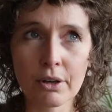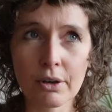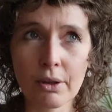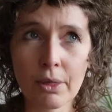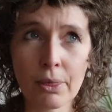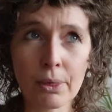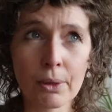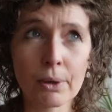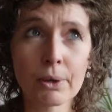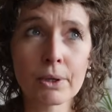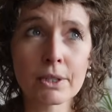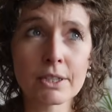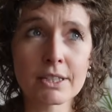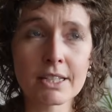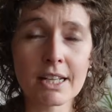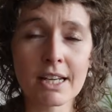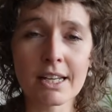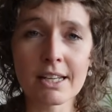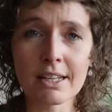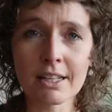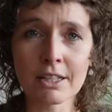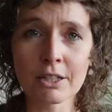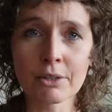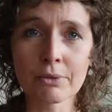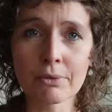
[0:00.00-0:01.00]
third
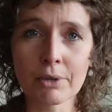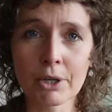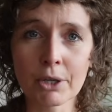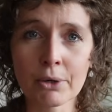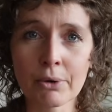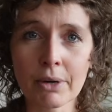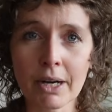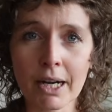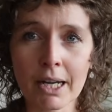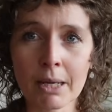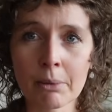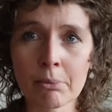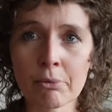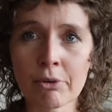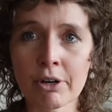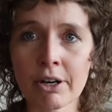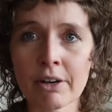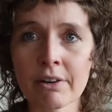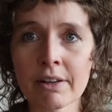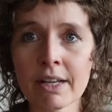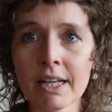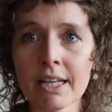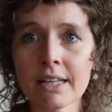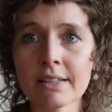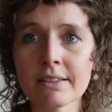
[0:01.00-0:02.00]
day in a row I am
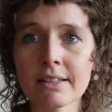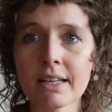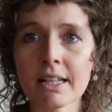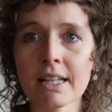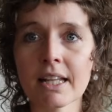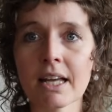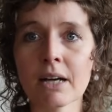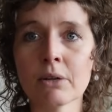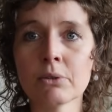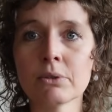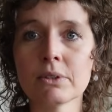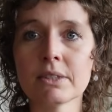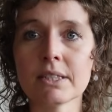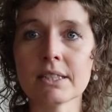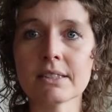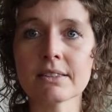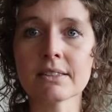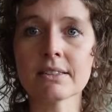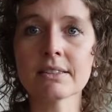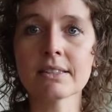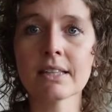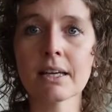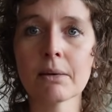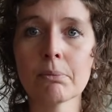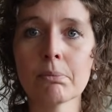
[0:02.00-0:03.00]
wearing it, and now this
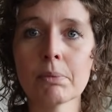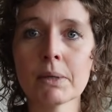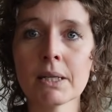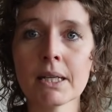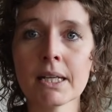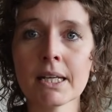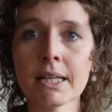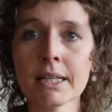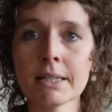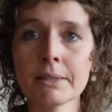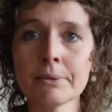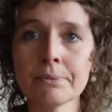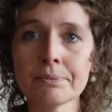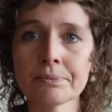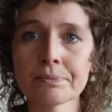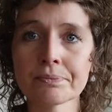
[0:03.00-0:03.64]
is happening.